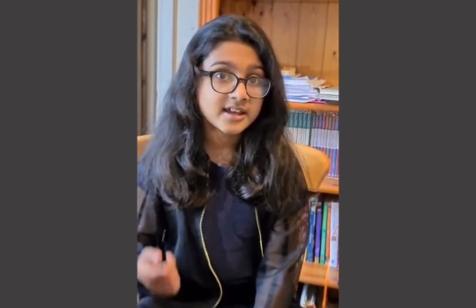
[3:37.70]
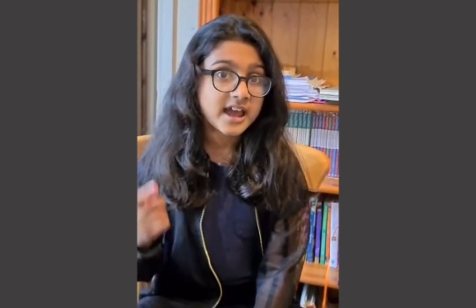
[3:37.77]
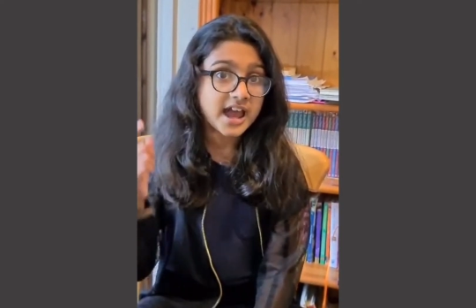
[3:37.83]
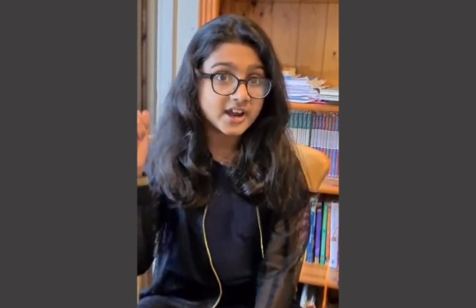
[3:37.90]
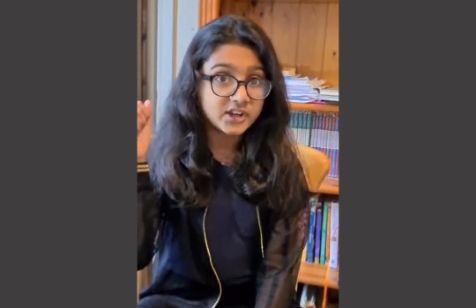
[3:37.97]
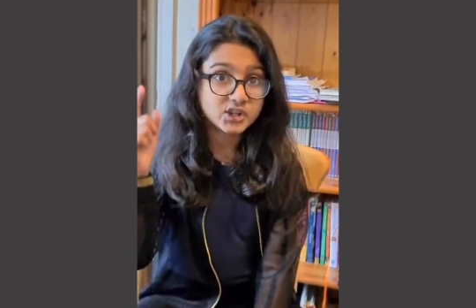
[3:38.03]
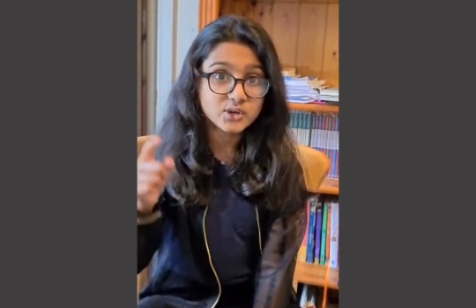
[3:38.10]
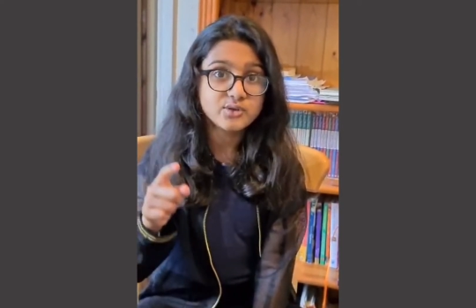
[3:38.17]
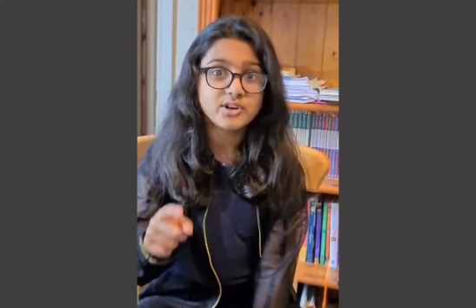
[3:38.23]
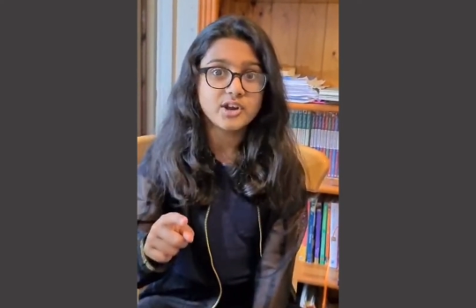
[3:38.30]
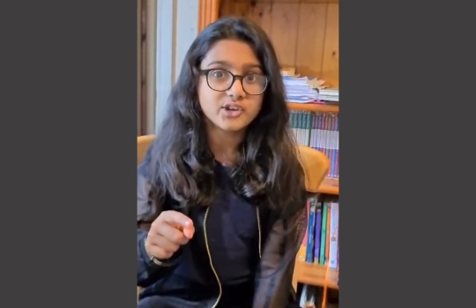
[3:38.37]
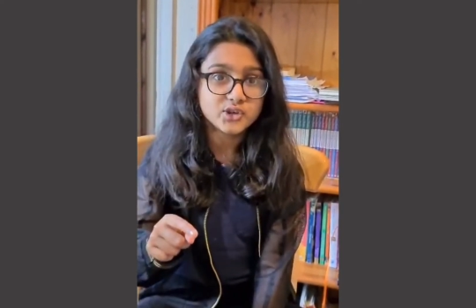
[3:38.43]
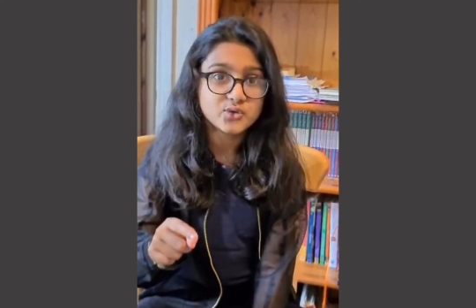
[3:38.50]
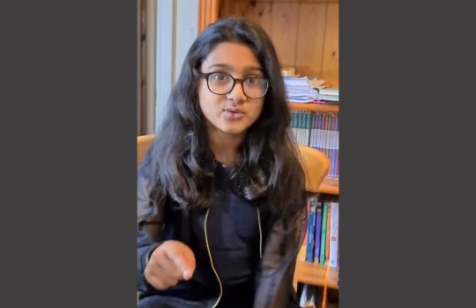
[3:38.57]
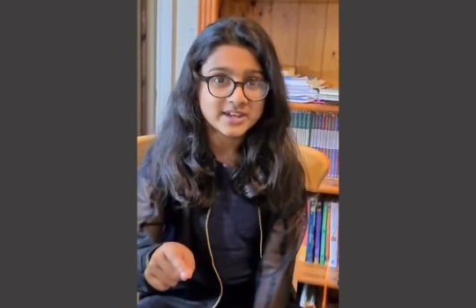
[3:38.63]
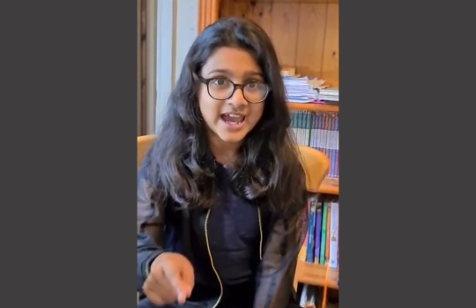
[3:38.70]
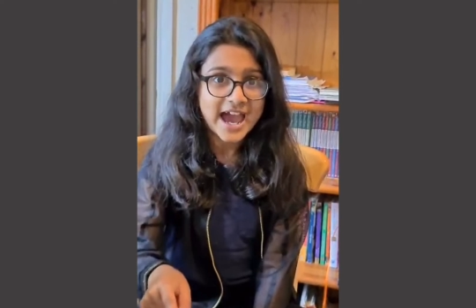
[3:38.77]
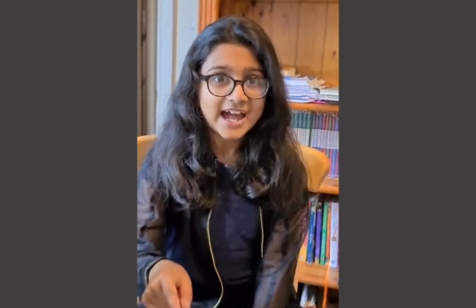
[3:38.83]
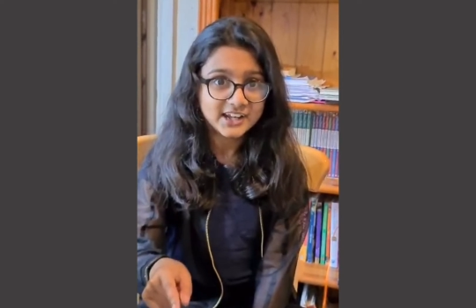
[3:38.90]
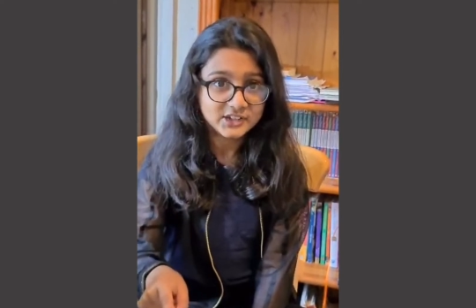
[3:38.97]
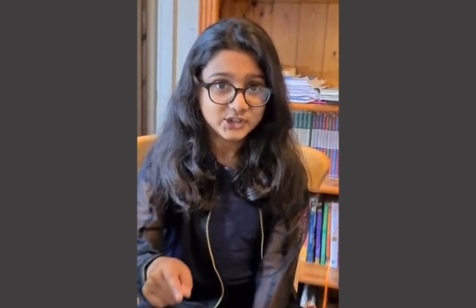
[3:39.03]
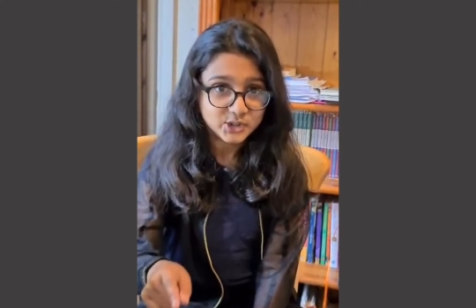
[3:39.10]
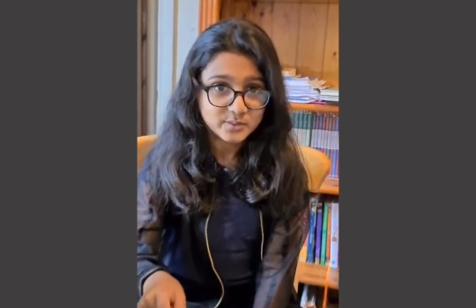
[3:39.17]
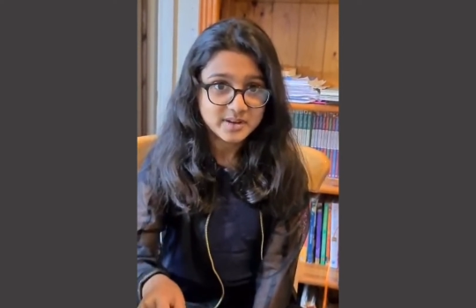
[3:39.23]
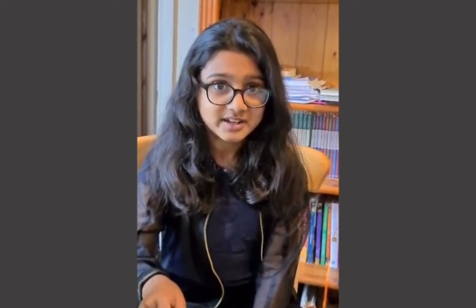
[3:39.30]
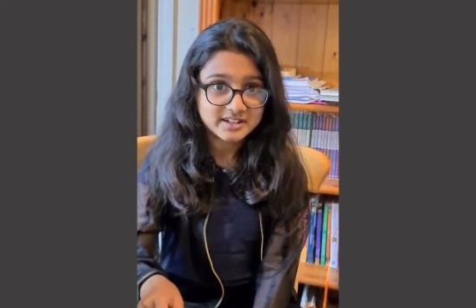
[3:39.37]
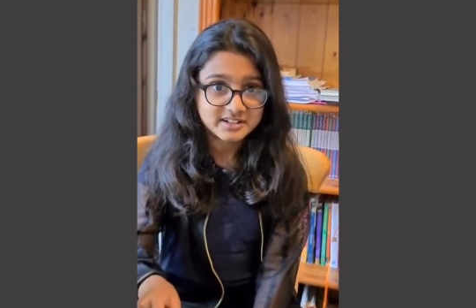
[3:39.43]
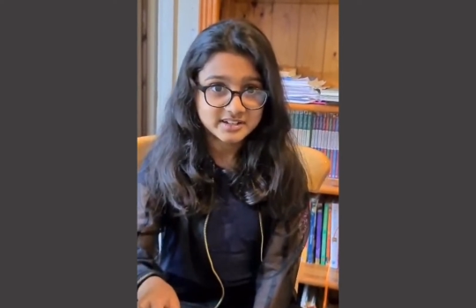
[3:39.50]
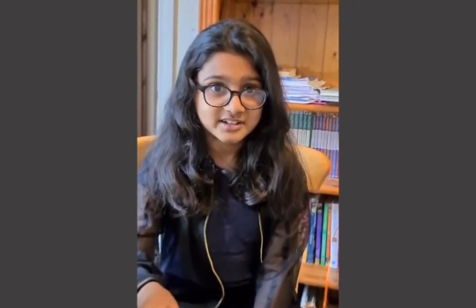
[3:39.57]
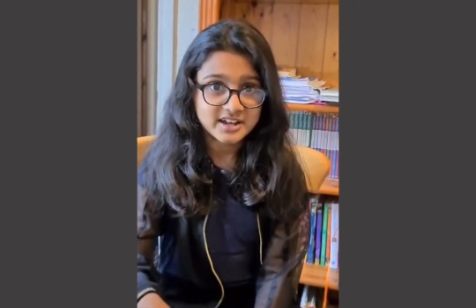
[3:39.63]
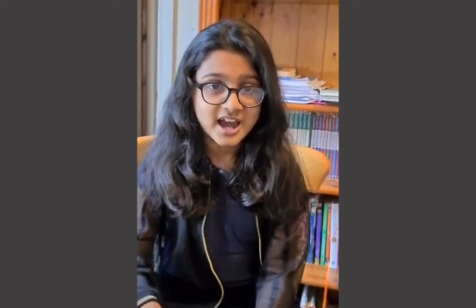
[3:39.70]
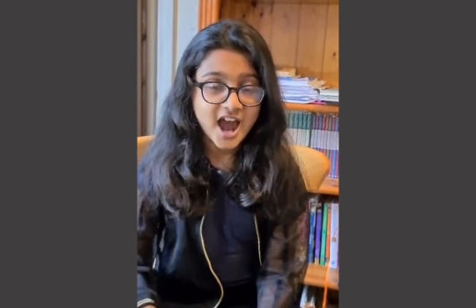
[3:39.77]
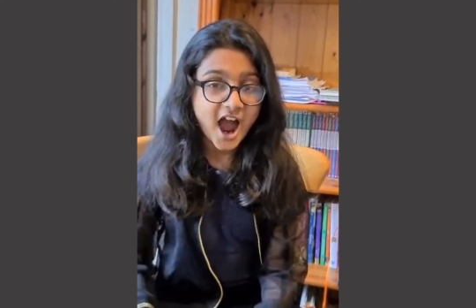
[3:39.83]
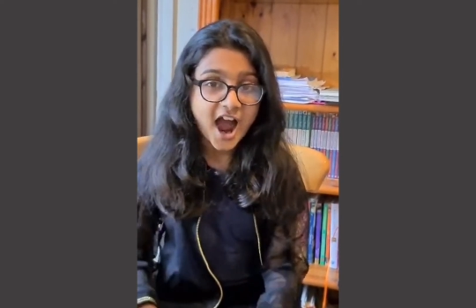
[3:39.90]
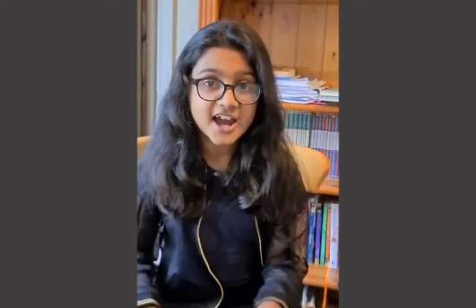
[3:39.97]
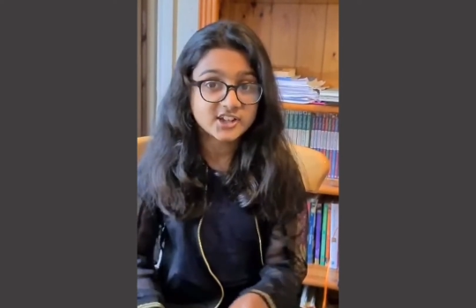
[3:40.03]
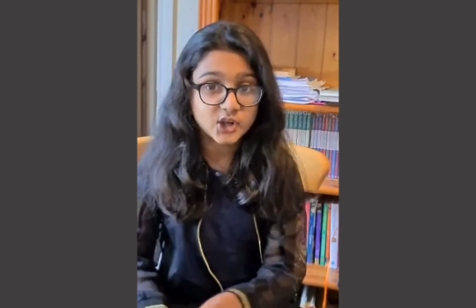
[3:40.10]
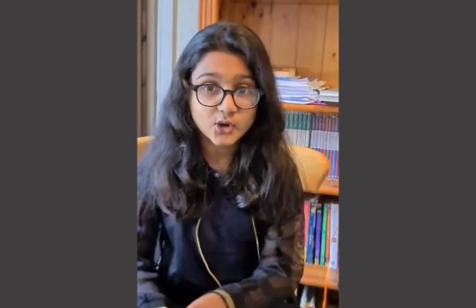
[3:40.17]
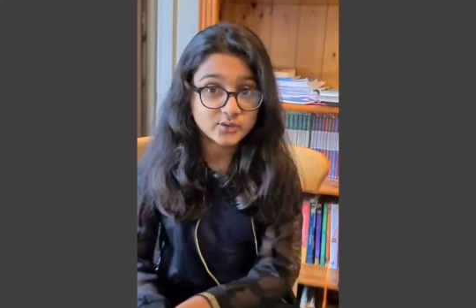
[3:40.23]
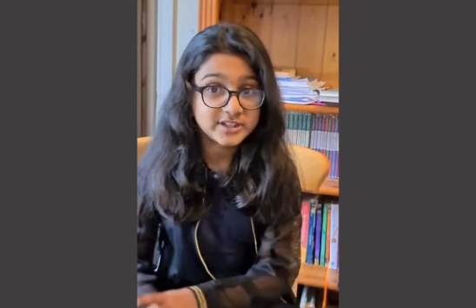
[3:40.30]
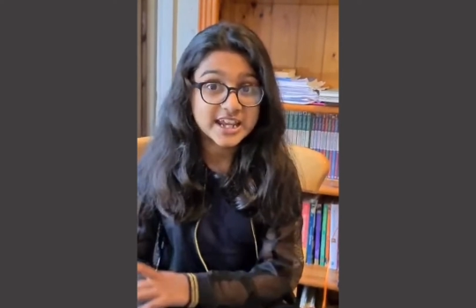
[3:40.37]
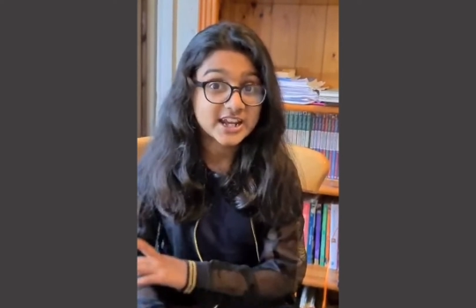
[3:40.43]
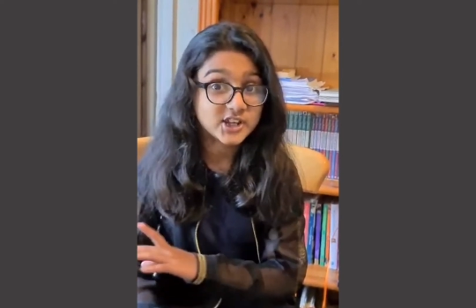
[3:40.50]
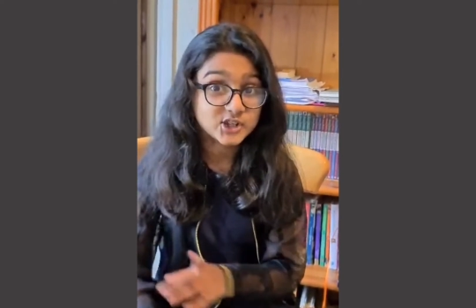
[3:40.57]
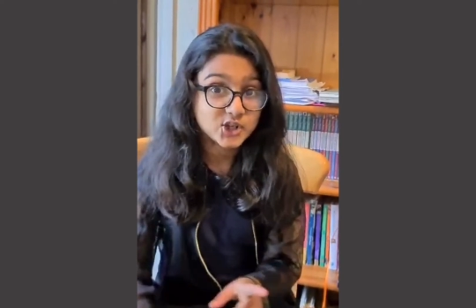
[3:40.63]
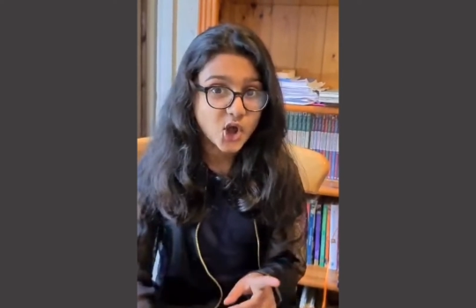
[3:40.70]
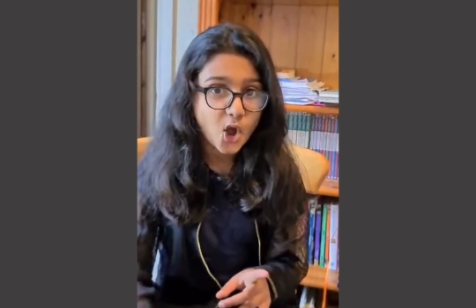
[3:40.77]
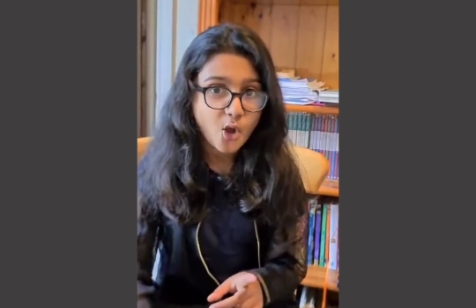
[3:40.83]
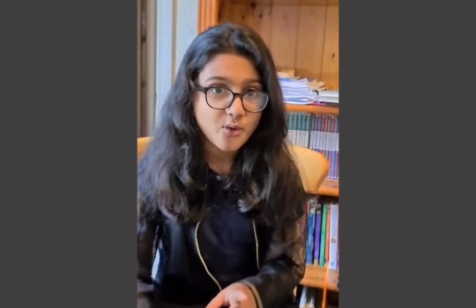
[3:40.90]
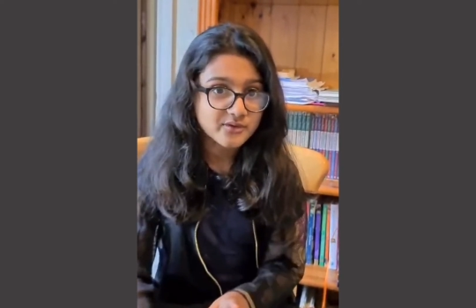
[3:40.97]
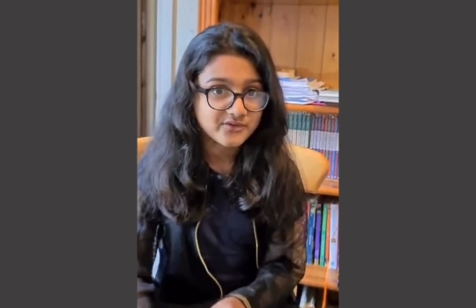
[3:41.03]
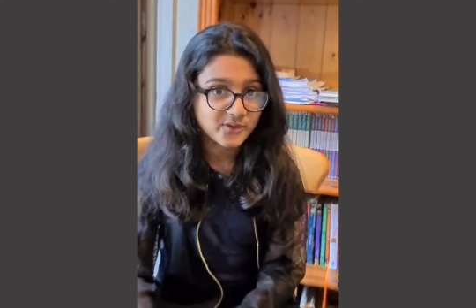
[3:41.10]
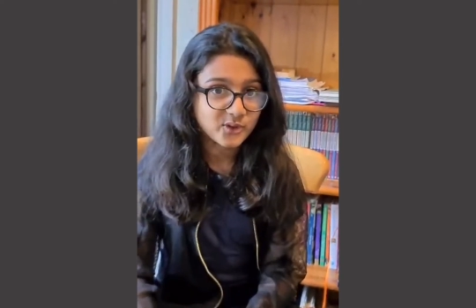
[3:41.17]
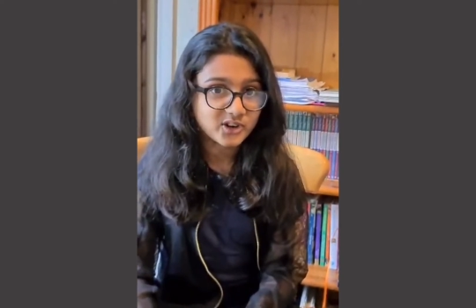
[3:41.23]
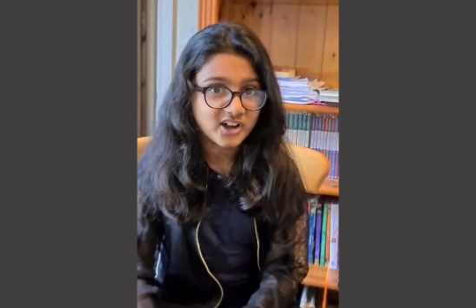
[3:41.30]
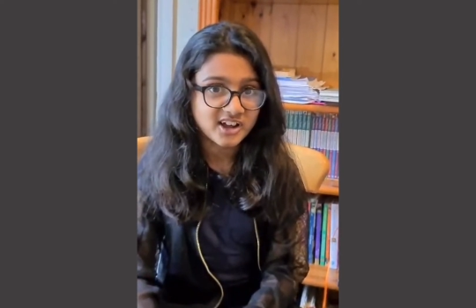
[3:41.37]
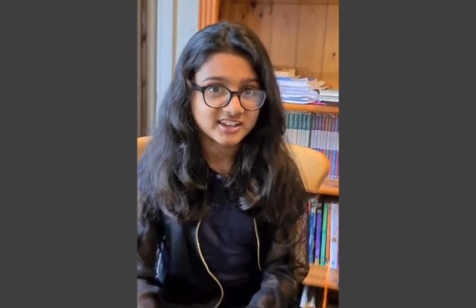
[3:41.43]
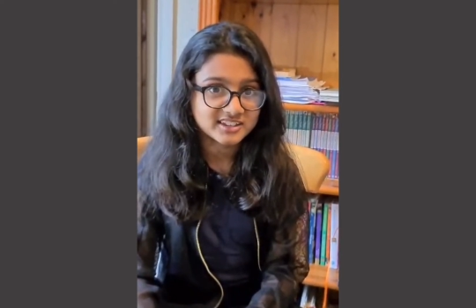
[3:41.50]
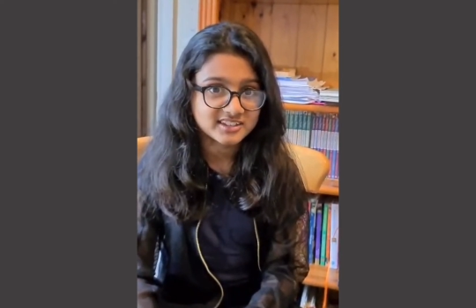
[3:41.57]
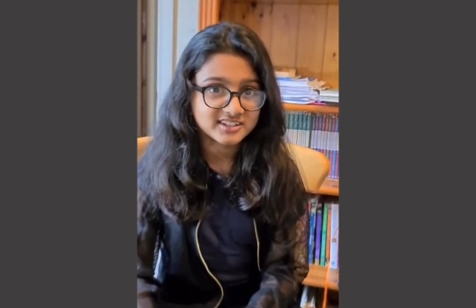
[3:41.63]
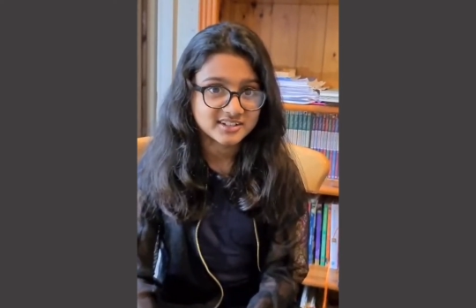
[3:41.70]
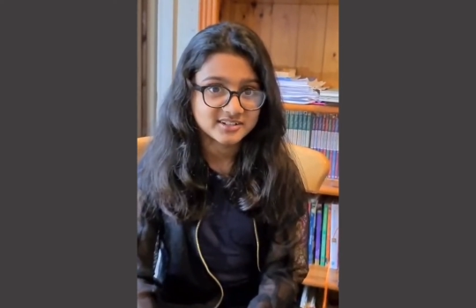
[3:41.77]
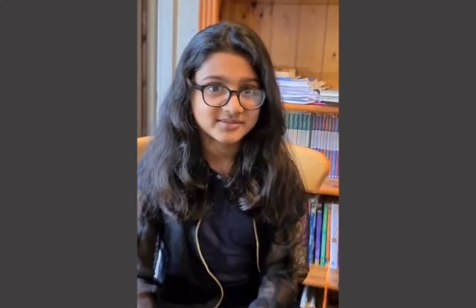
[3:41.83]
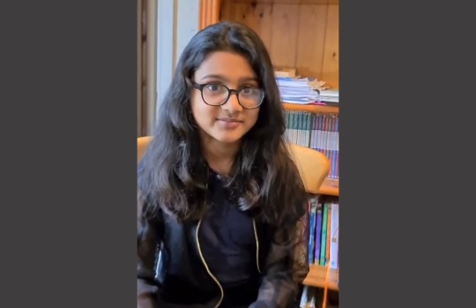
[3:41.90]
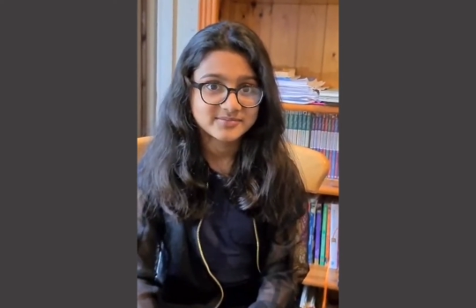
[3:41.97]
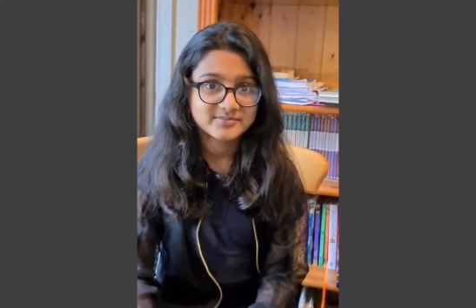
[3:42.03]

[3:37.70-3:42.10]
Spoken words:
And you know you can do it. I don't take no for an answer.